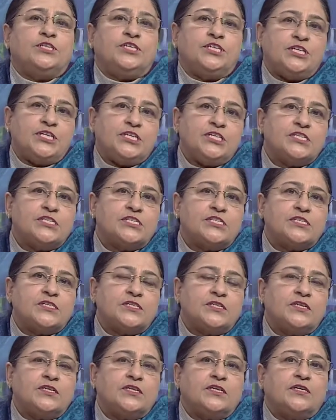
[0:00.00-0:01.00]
genes
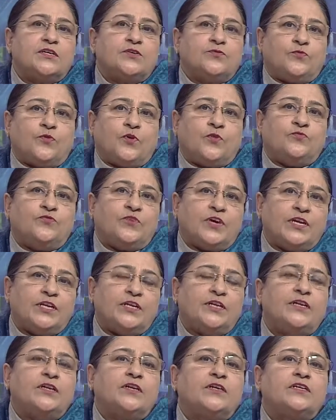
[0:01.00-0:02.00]
from
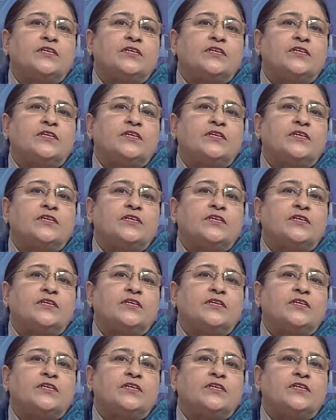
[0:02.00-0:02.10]
one